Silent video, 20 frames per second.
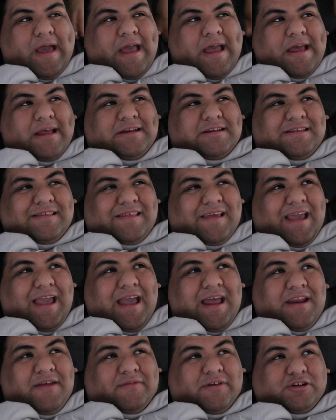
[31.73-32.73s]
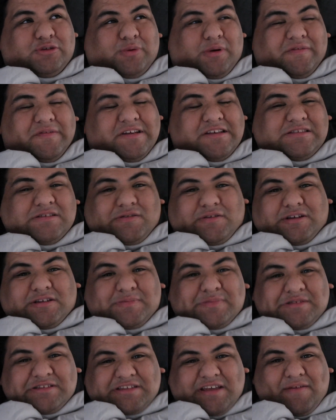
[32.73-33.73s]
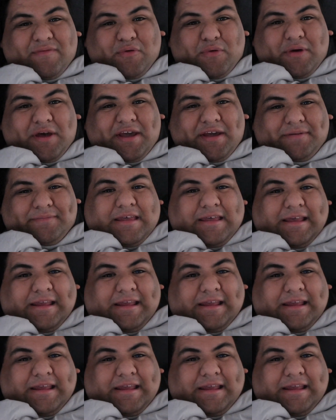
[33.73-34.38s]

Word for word: and the end of our twelve Days of Christmas giveaway.